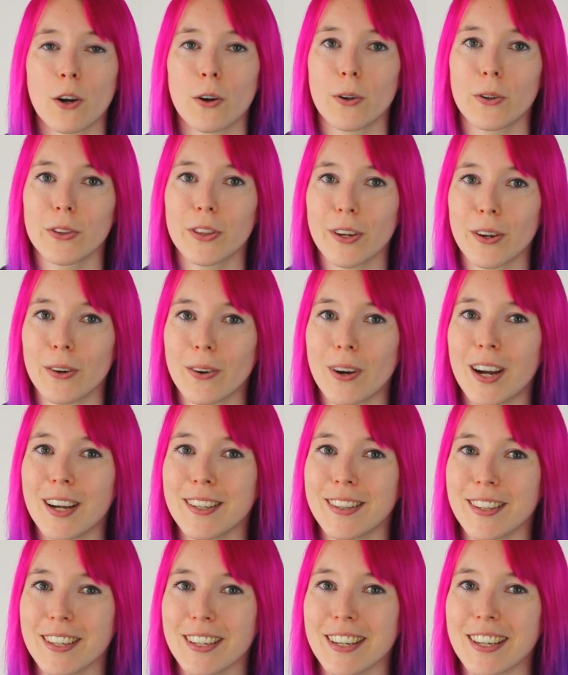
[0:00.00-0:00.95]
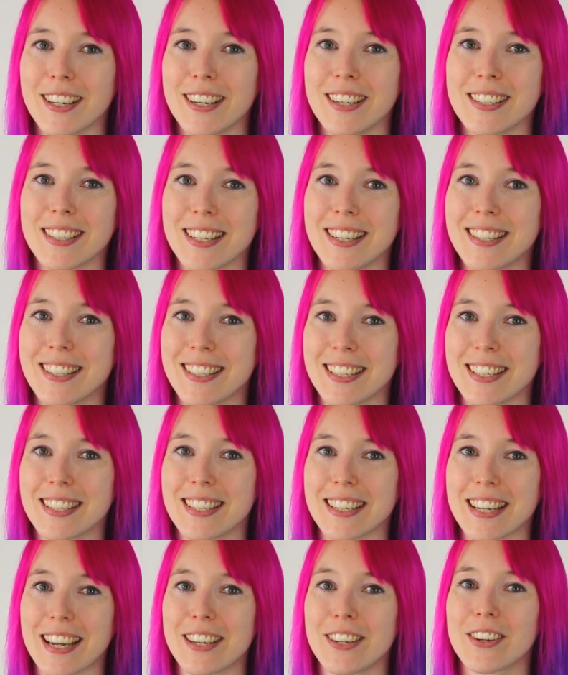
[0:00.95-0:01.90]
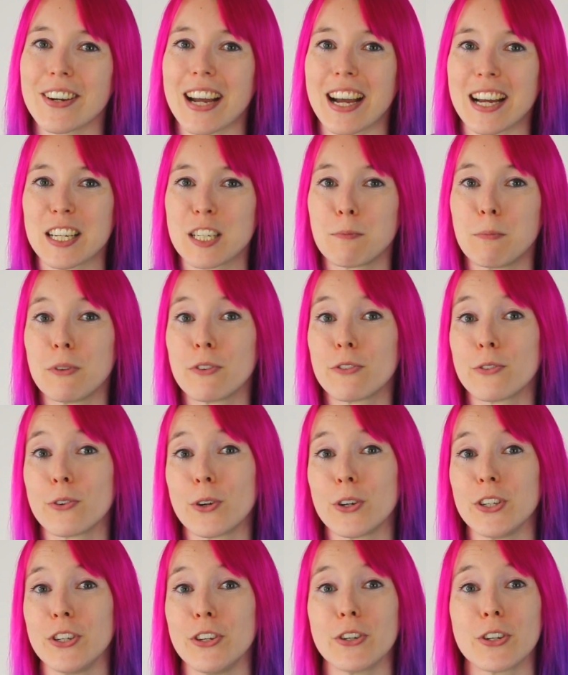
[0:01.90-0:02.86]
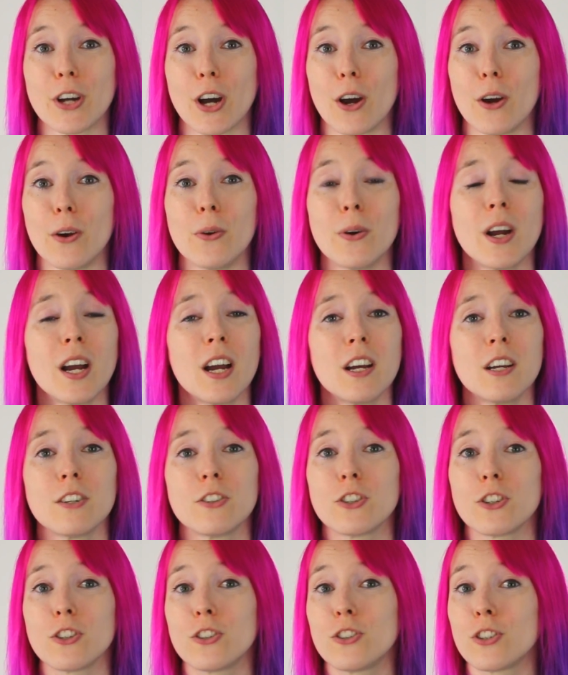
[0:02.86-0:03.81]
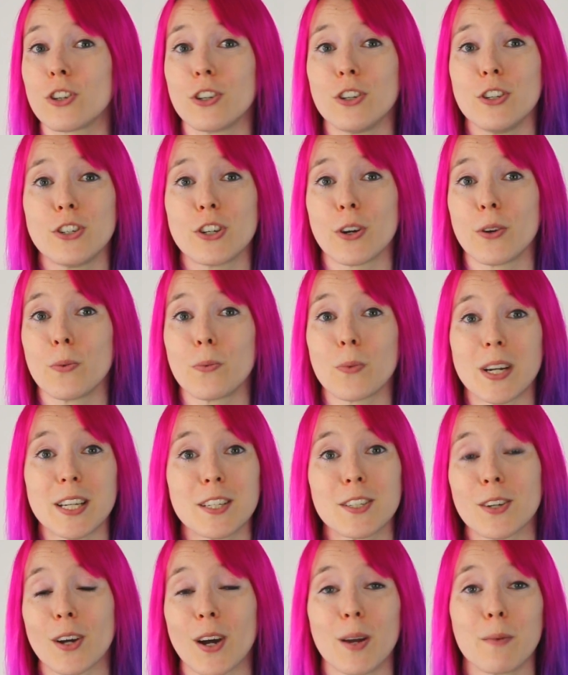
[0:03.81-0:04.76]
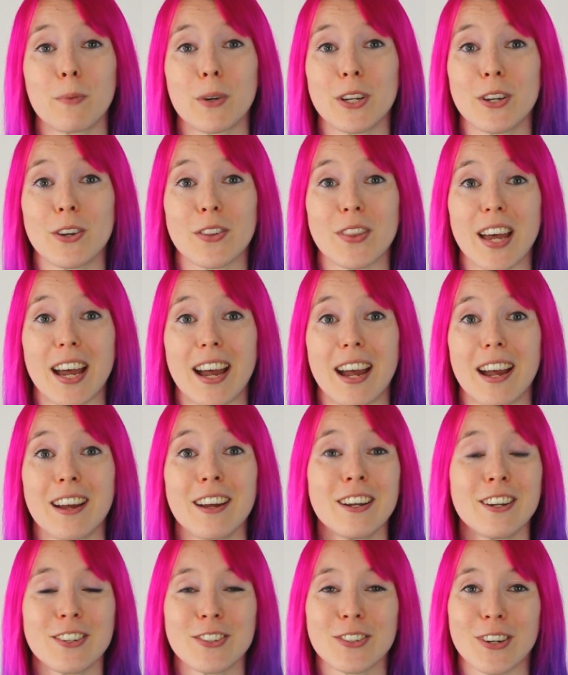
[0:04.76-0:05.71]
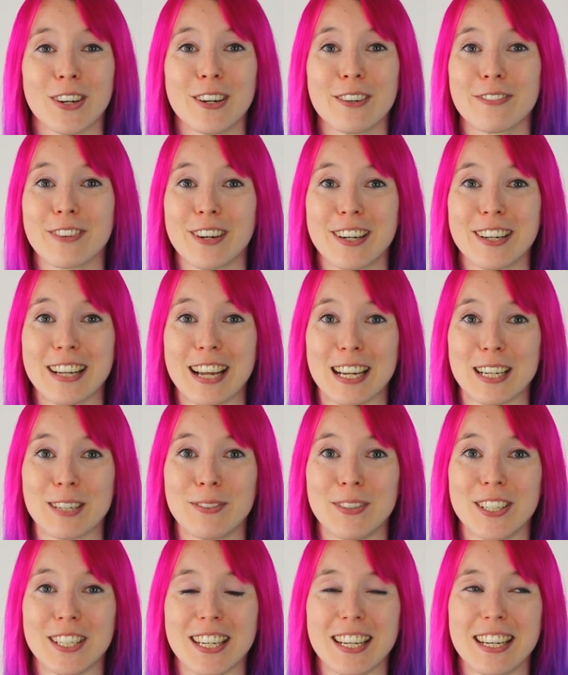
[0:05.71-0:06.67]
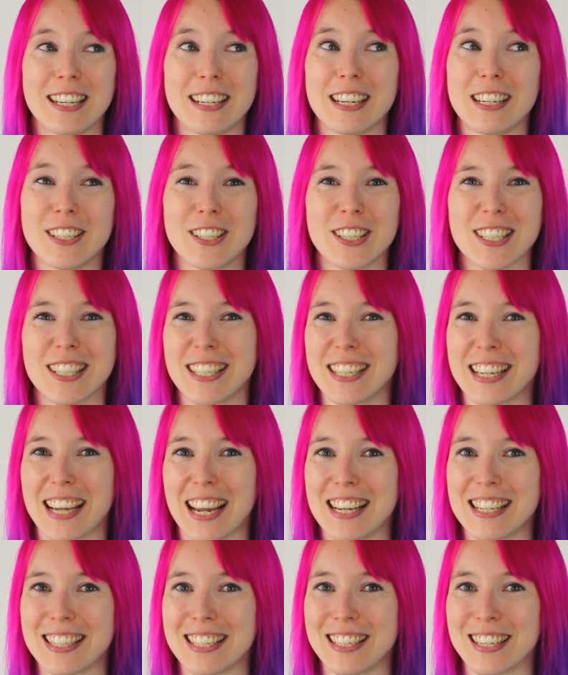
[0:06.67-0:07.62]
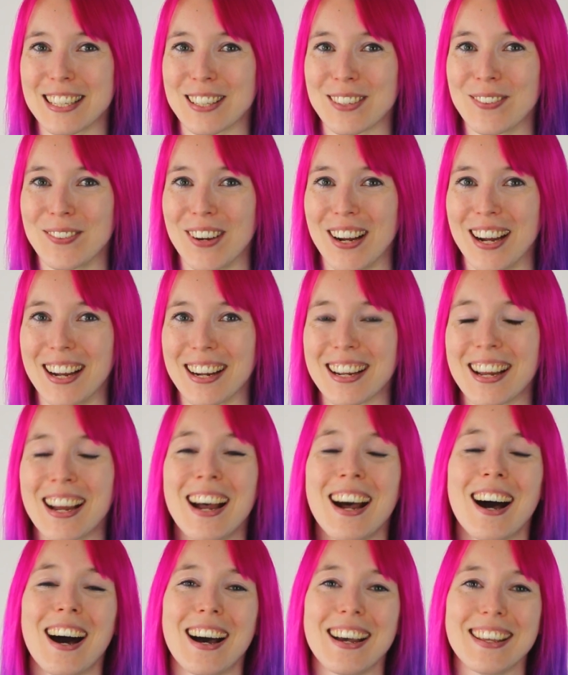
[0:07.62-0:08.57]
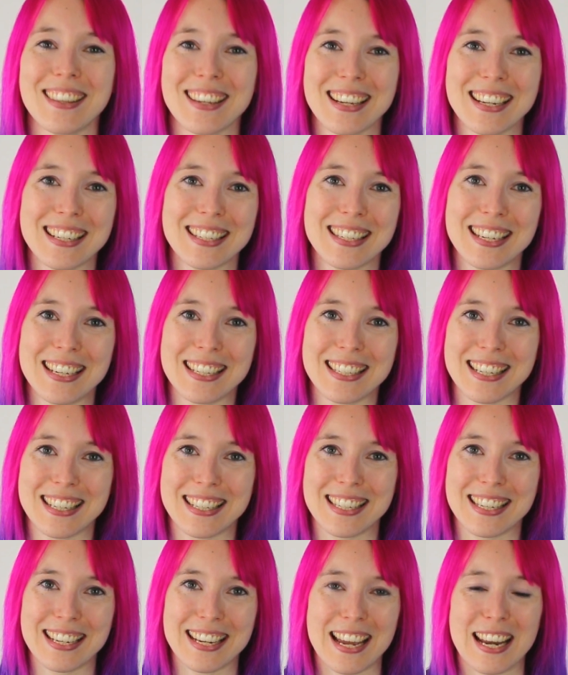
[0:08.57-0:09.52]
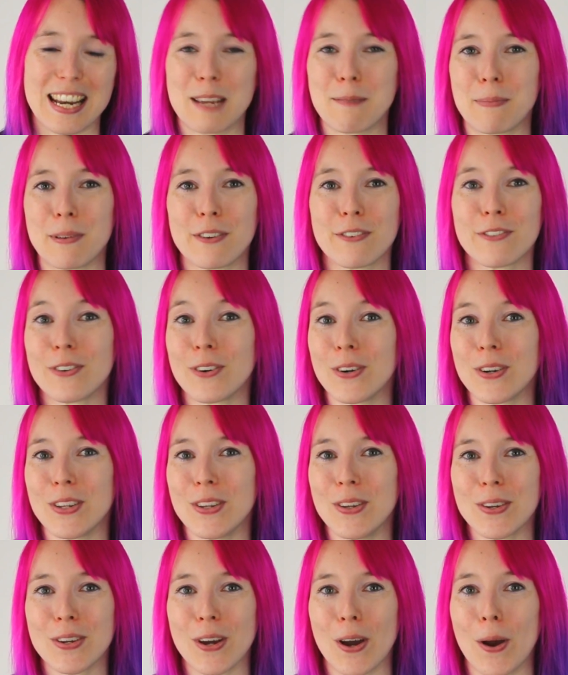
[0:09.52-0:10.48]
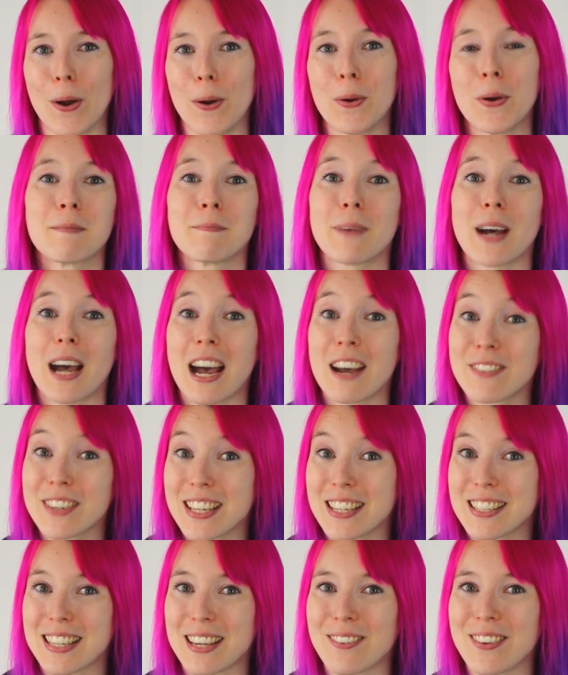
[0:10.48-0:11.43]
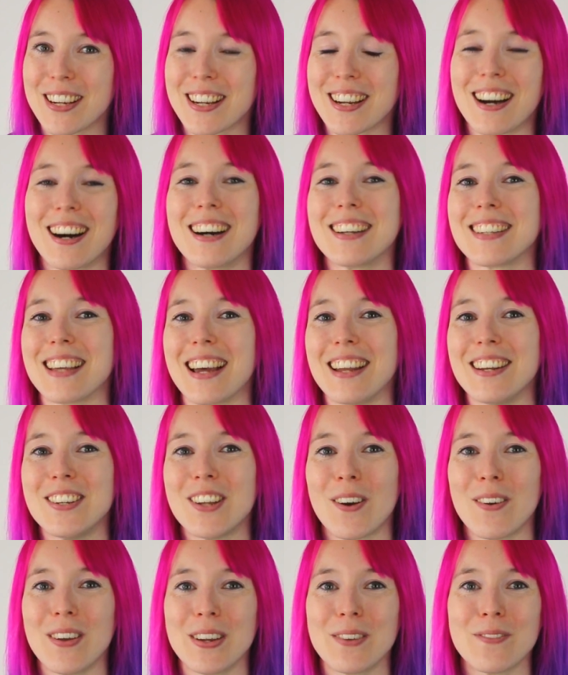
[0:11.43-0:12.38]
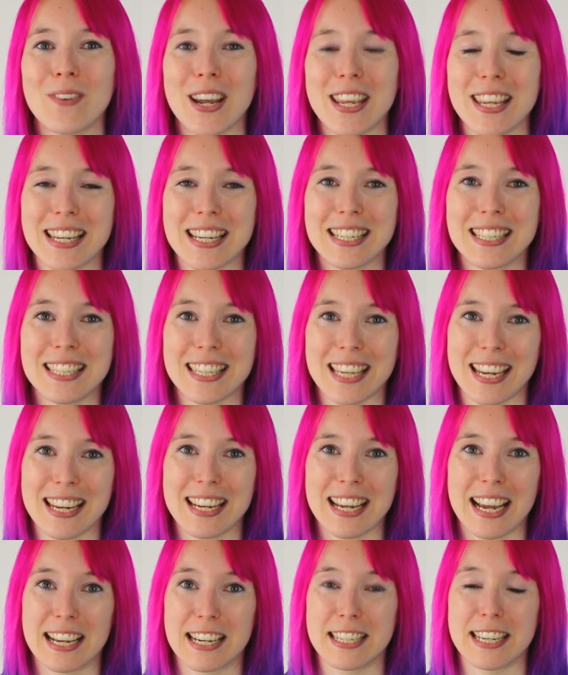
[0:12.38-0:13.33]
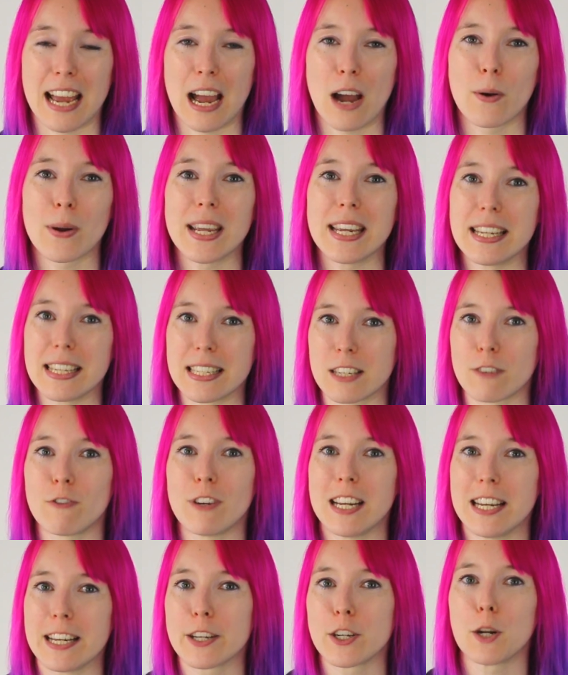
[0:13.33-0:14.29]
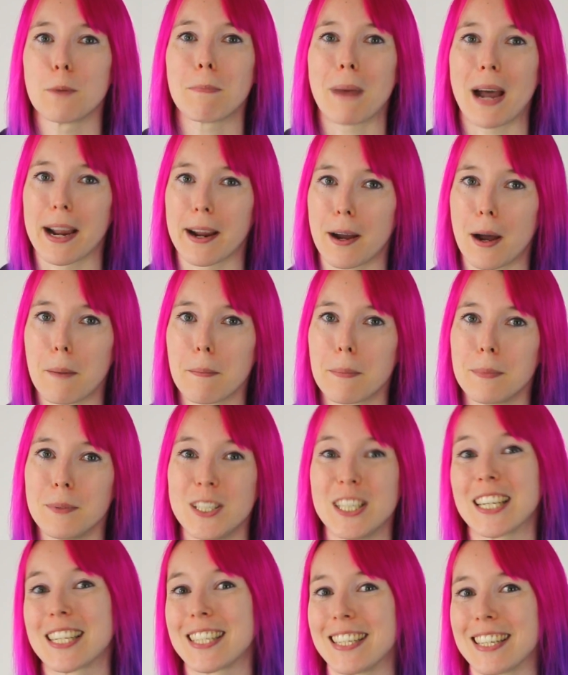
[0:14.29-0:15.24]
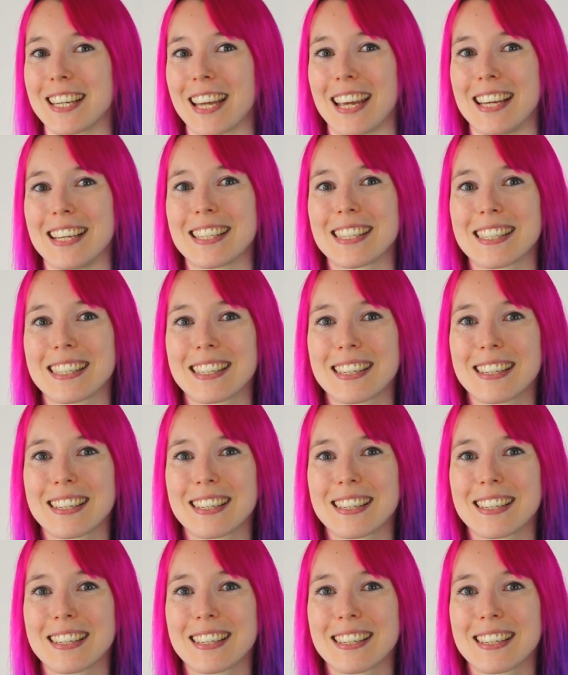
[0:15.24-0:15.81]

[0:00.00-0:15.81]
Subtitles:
Although I think it is easiest to get your cash before you go, just so you don't waste time when you're there trying to find a cash machine, and just in case it doesn't work, I think it's easiest to get it before you go. But having a debit card and knowing where you can take cash out is a really good backup, just in case.